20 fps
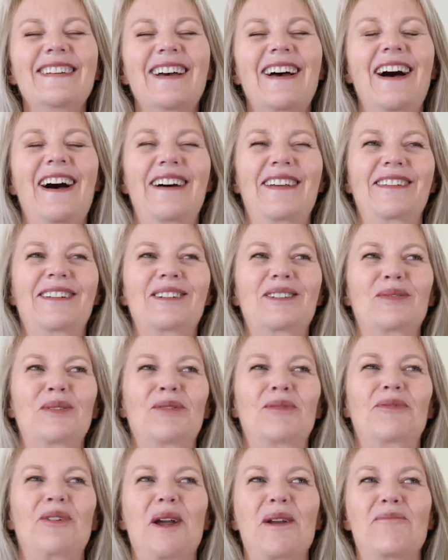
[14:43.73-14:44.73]
Others will
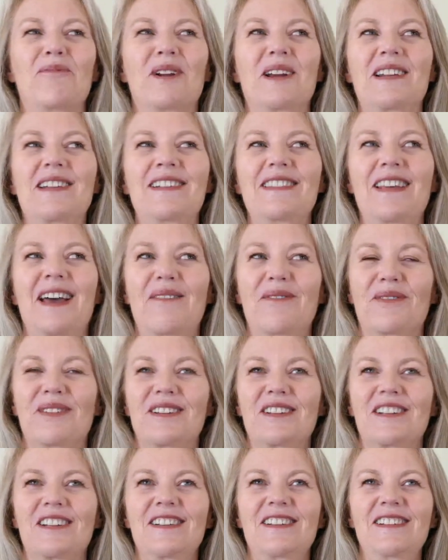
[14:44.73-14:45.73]
vibrate in that
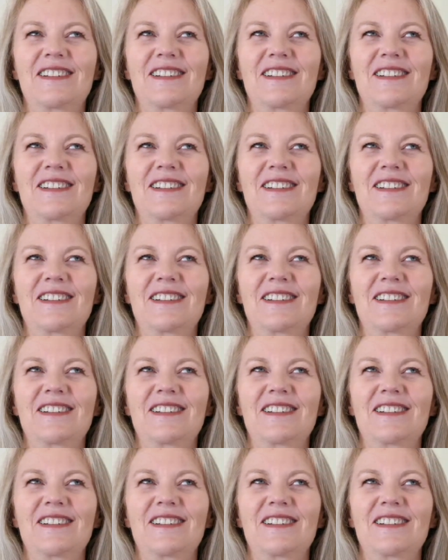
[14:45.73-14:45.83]
vision.